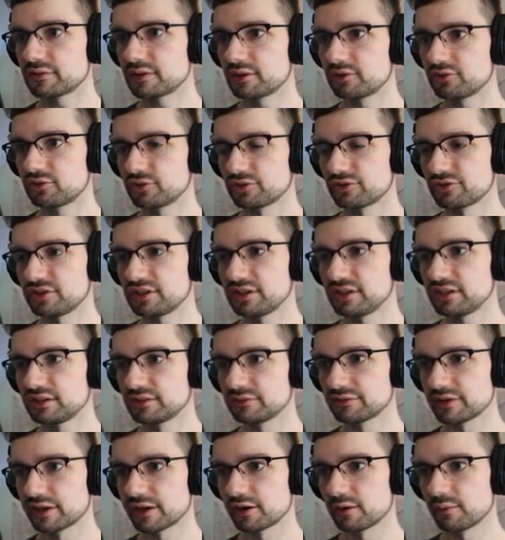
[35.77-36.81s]
than just needing to
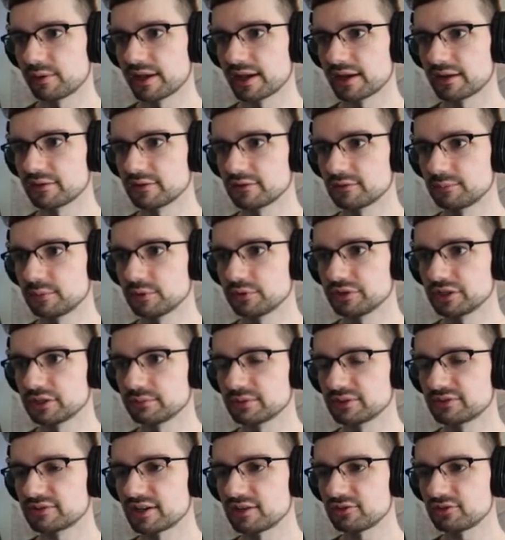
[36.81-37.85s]
fight our way out of this building,
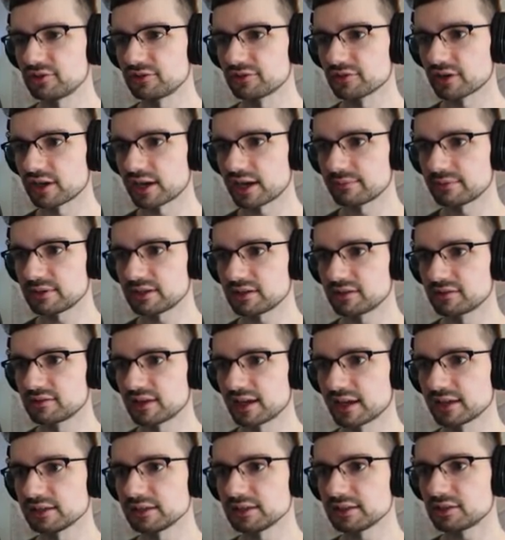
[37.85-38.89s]
but tensions are high because
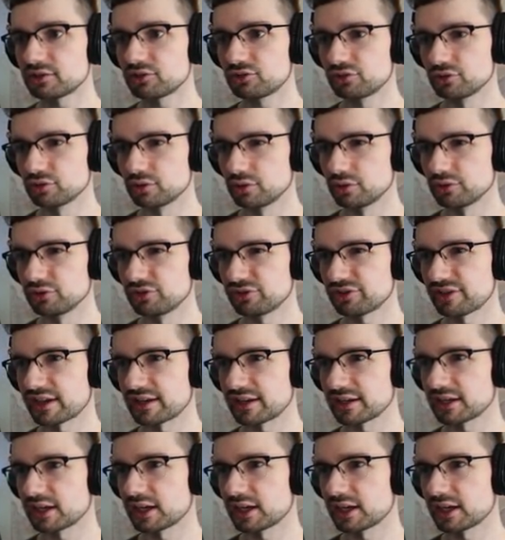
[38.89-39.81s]
Ellie and Joel just had a